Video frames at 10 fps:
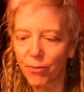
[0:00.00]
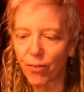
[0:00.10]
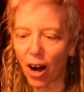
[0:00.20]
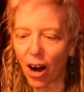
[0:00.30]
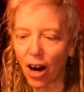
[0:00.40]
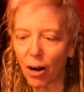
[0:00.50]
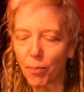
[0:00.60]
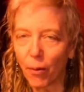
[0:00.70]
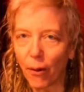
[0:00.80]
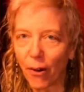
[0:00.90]
far
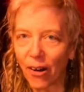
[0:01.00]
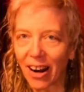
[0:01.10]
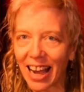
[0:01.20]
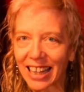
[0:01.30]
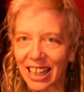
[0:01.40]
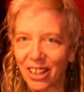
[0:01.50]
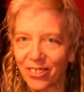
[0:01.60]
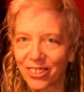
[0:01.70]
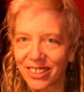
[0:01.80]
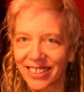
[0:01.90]
more acute.